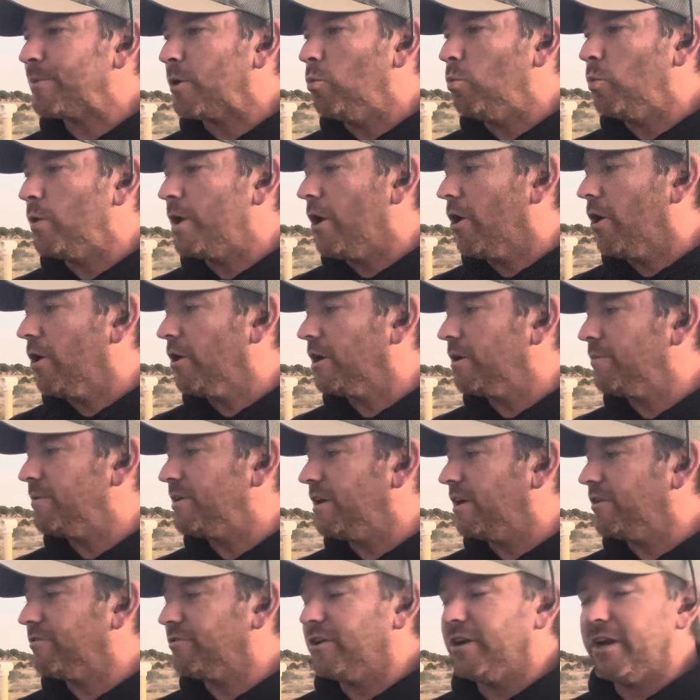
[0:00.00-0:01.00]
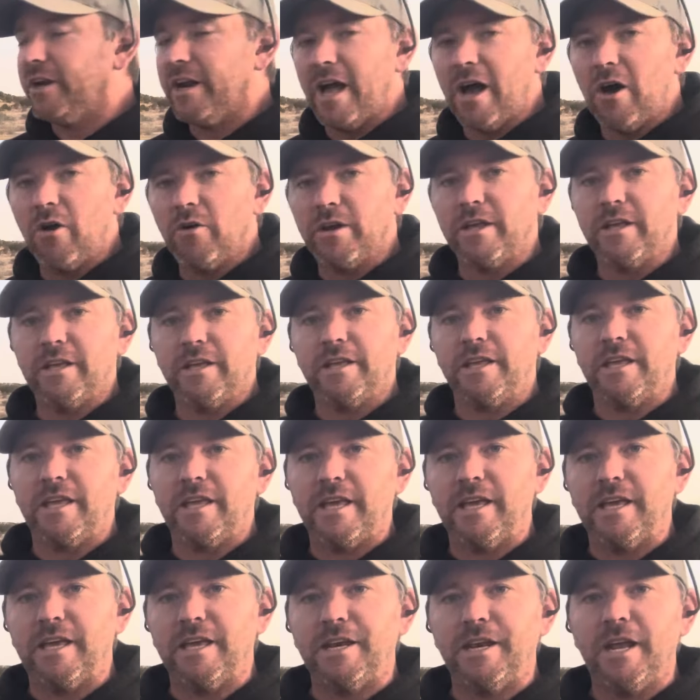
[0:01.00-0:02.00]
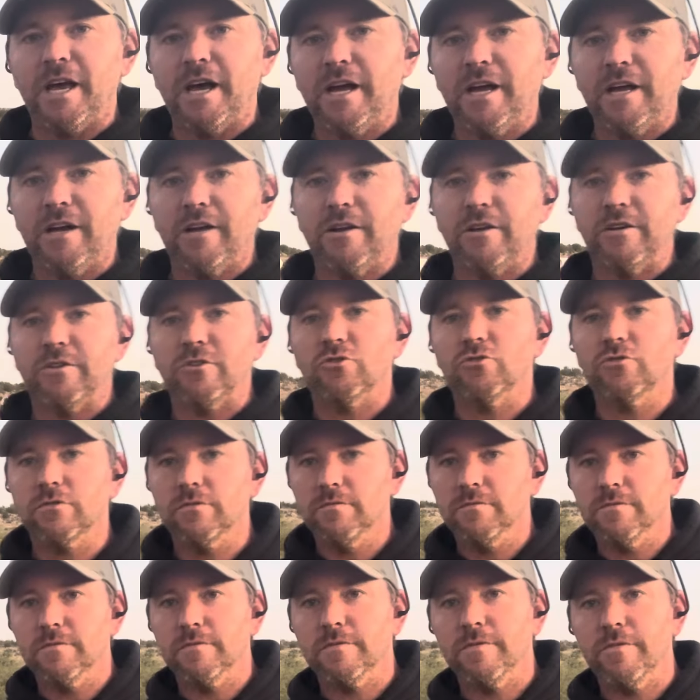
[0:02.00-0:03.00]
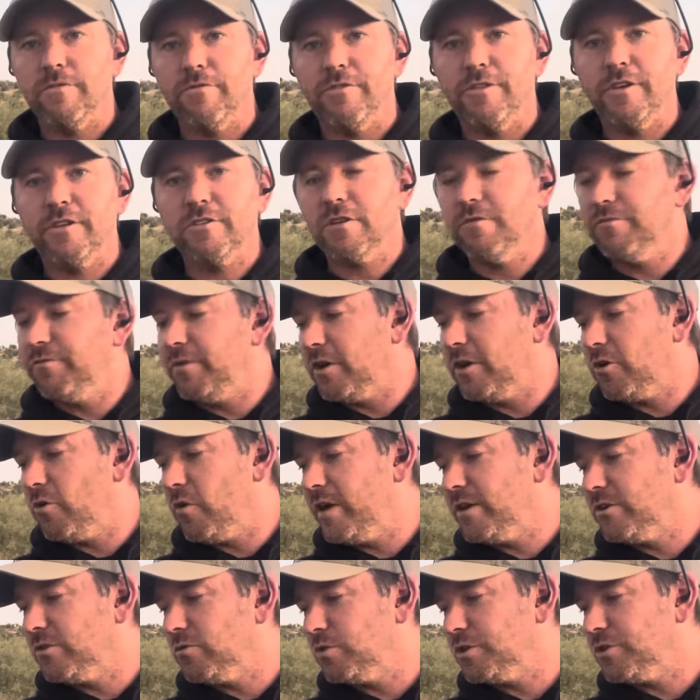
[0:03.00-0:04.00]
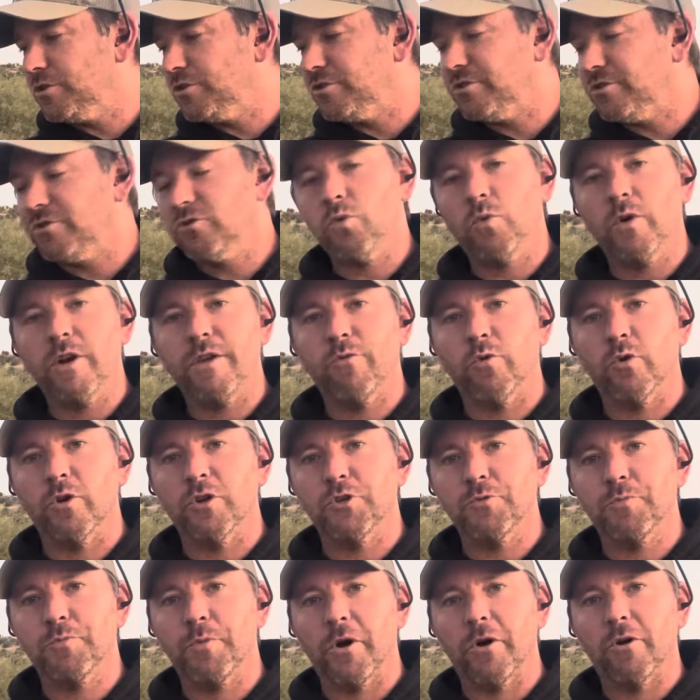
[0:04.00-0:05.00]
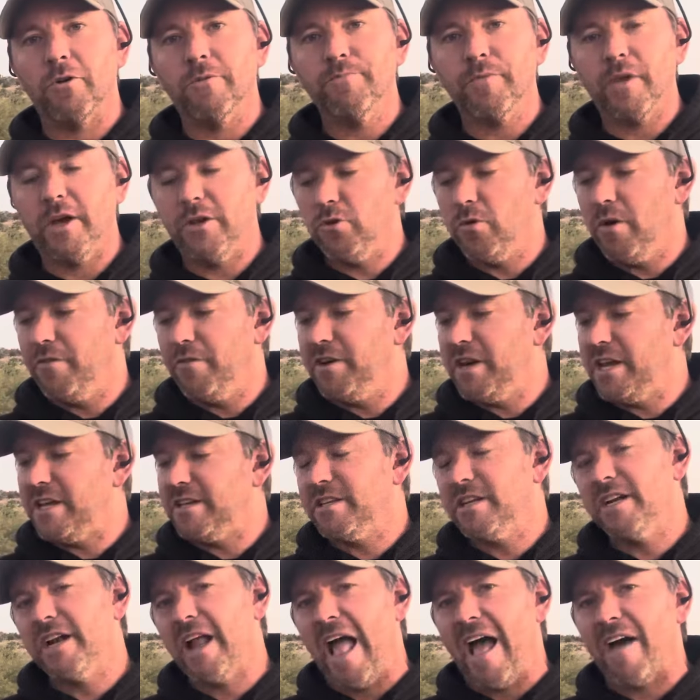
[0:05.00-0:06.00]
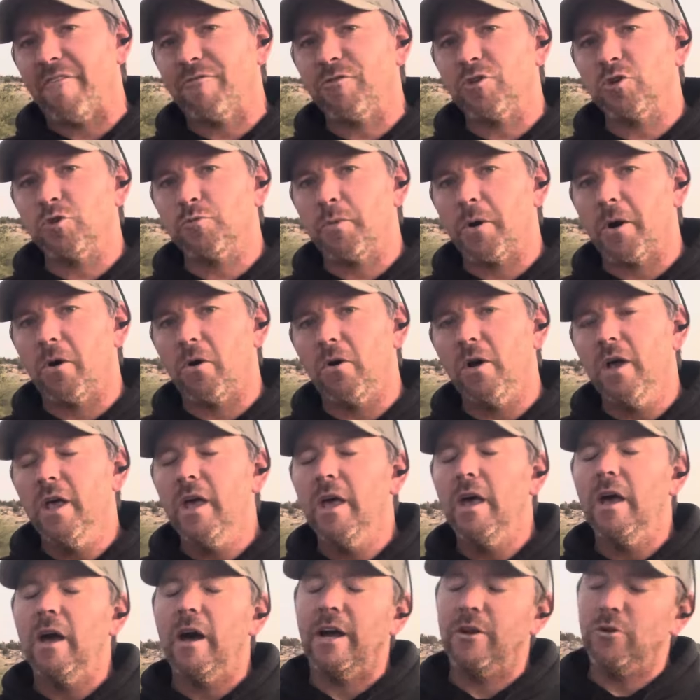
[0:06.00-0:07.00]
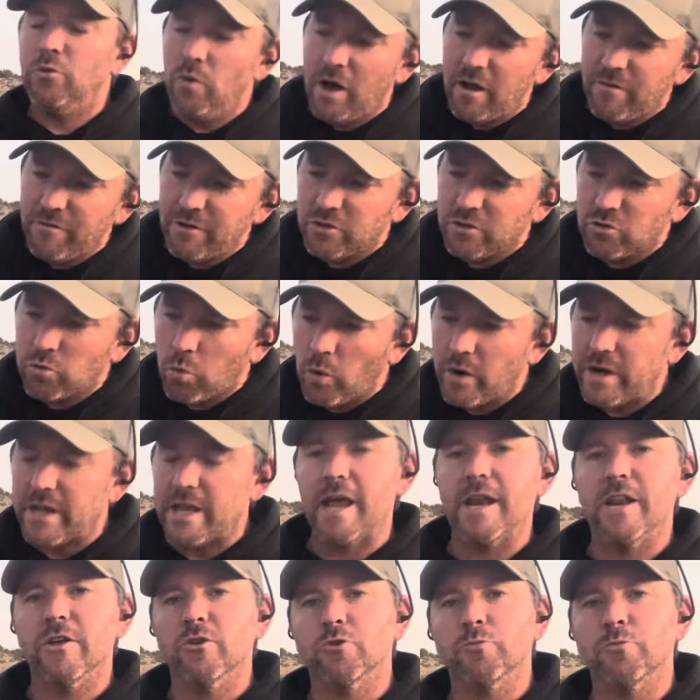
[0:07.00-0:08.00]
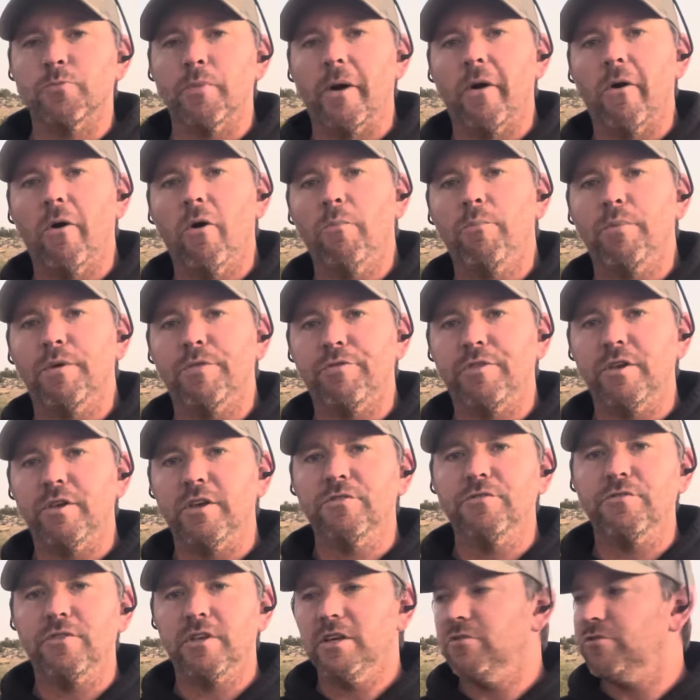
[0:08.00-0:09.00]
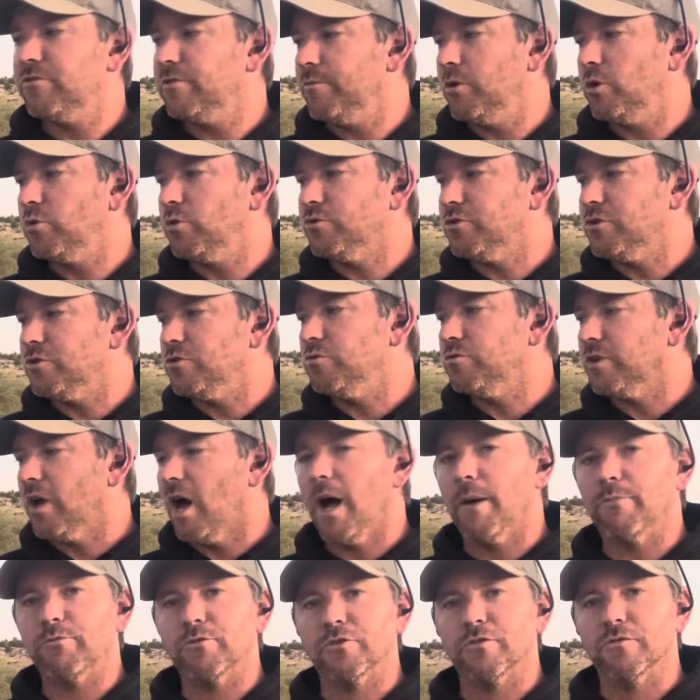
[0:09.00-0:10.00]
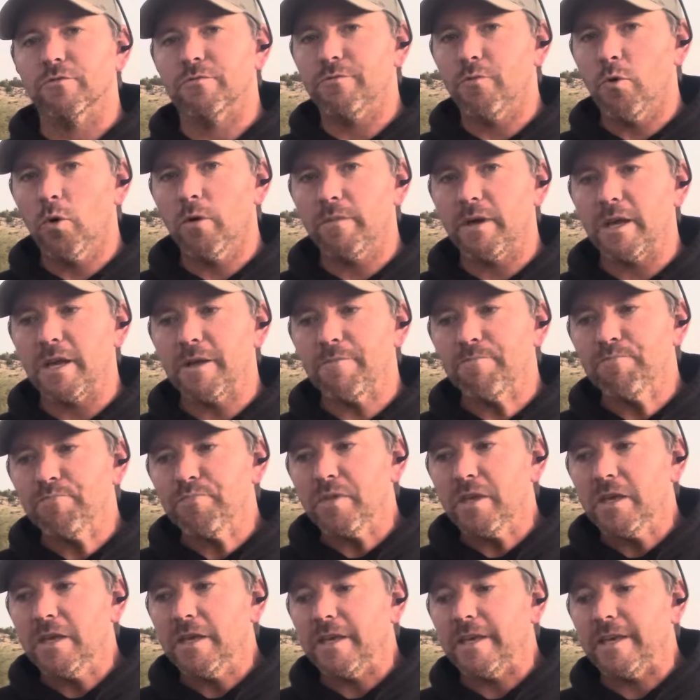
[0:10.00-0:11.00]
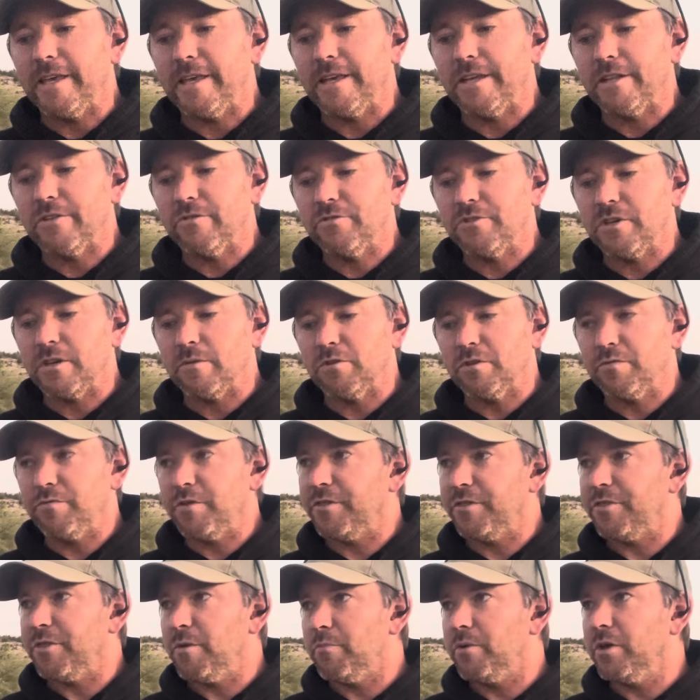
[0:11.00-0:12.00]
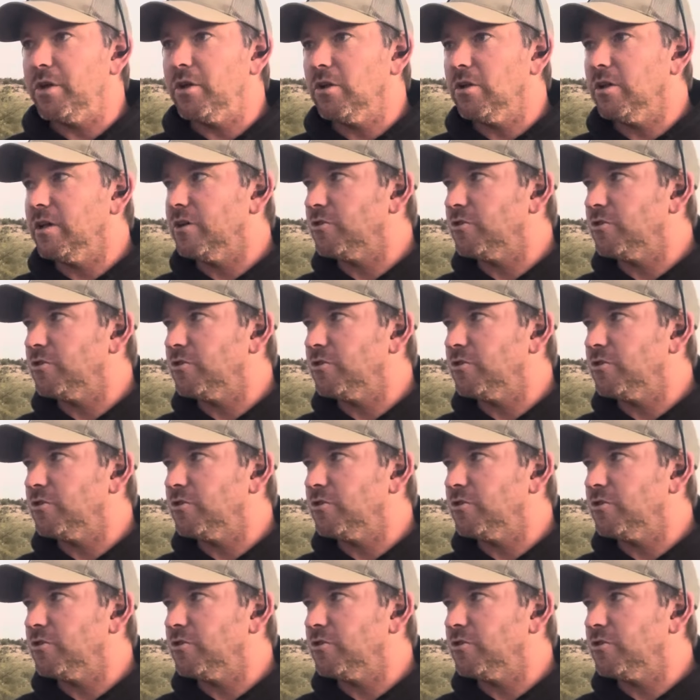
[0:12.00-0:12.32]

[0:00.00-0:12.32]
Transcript: We are going to be testing it out in this configuration, which is 24-inch barrel. I do have an 18.5-inch barrel. I do have a 28-inch barrel, but this is the most used option for me. It seems to fit the bill,